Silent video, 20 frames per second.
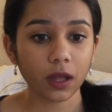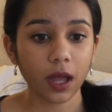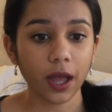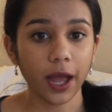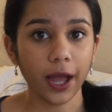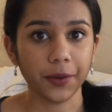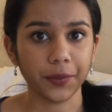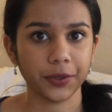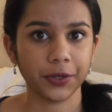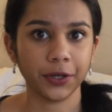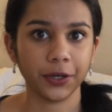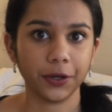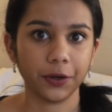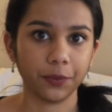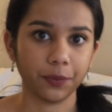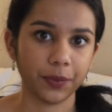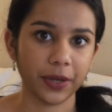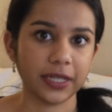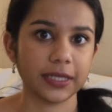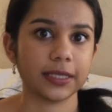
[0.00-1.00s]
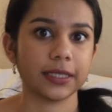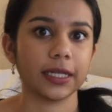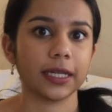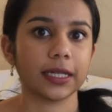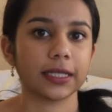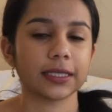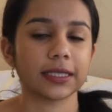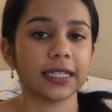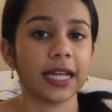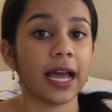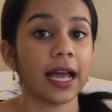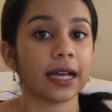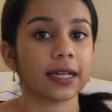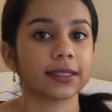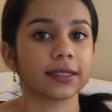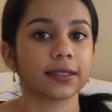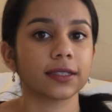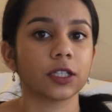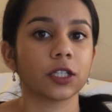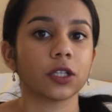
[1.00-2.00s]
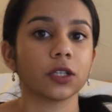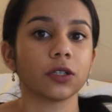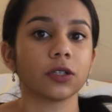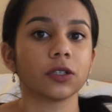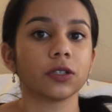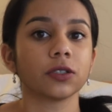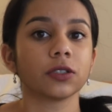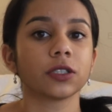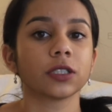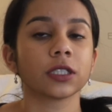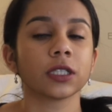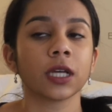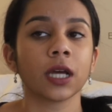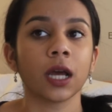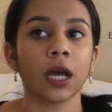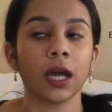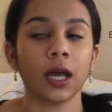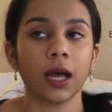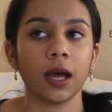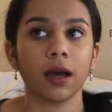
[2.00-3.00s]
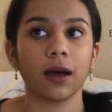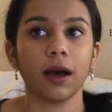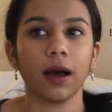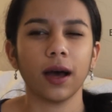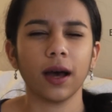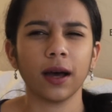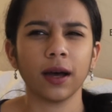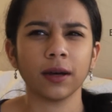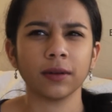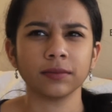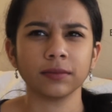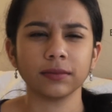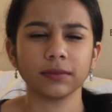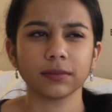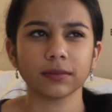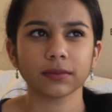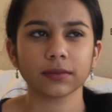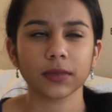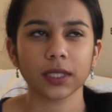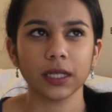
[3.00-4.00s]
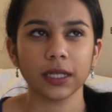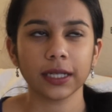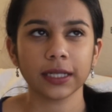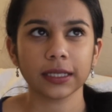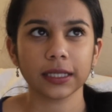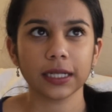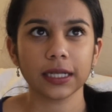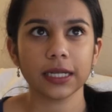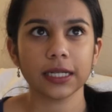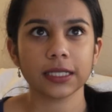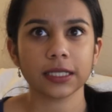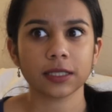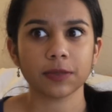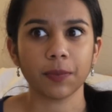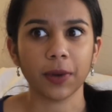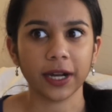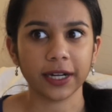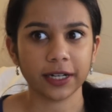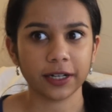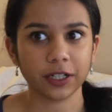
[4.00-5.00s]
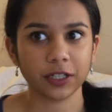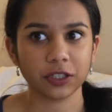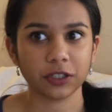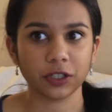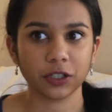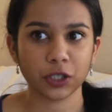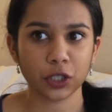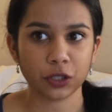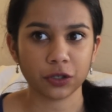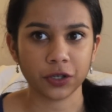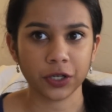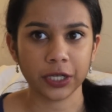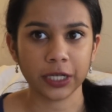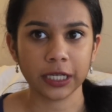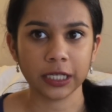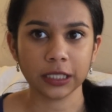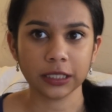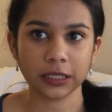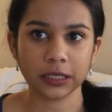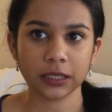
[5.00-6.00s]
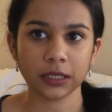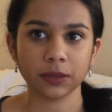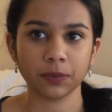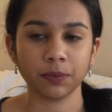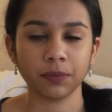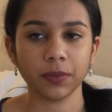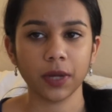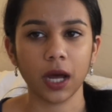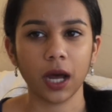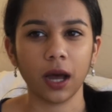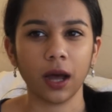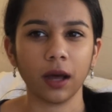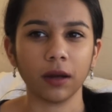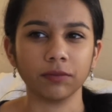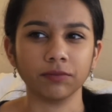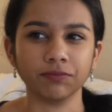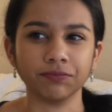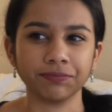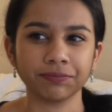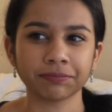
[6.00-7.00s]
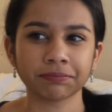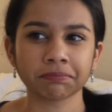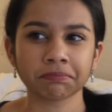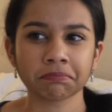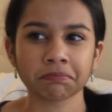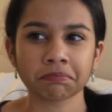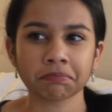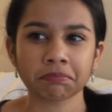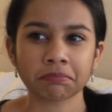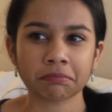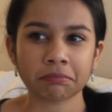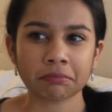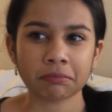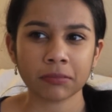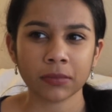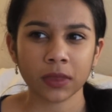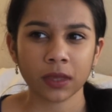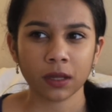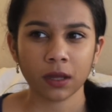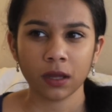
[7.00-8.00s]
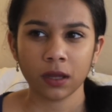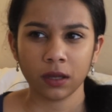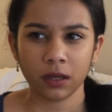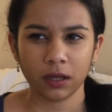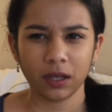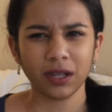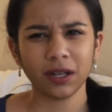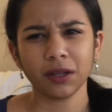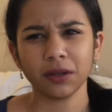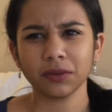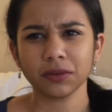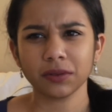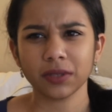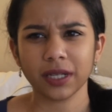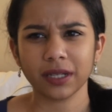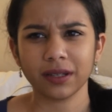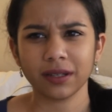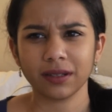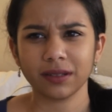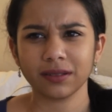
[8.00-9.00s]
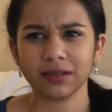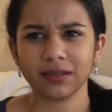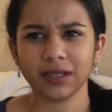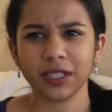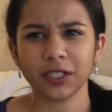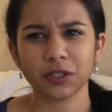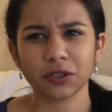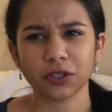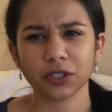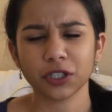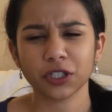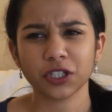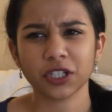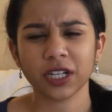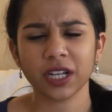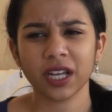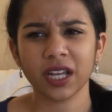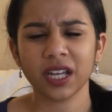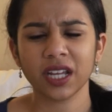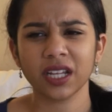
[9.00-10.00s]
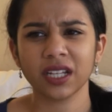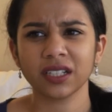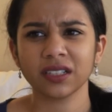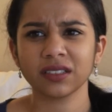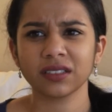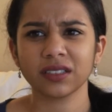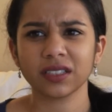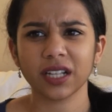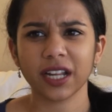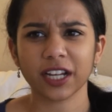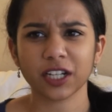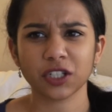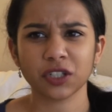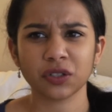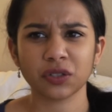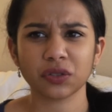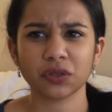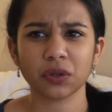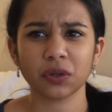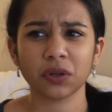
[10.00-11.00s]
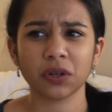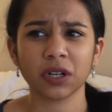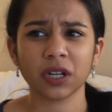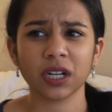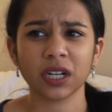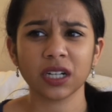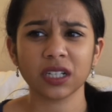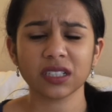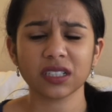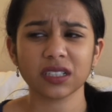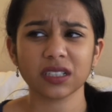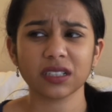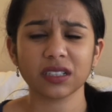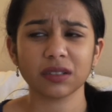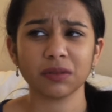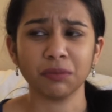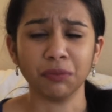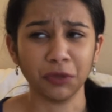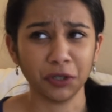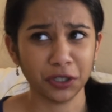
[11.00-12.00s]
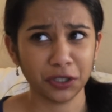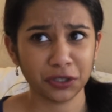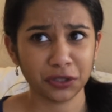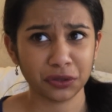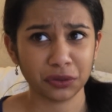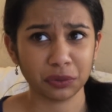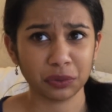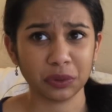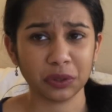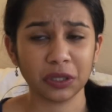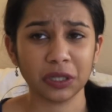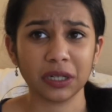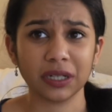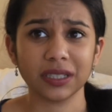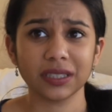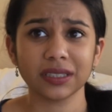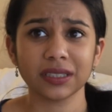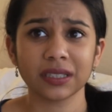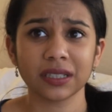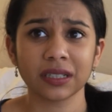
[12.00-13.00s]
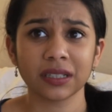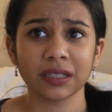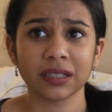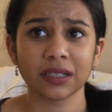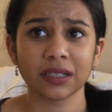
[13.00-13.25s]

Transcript: I would know basic stacks, queues, um, linked lists, binary search trees, um, you know, insertion, selection sort, merge sort,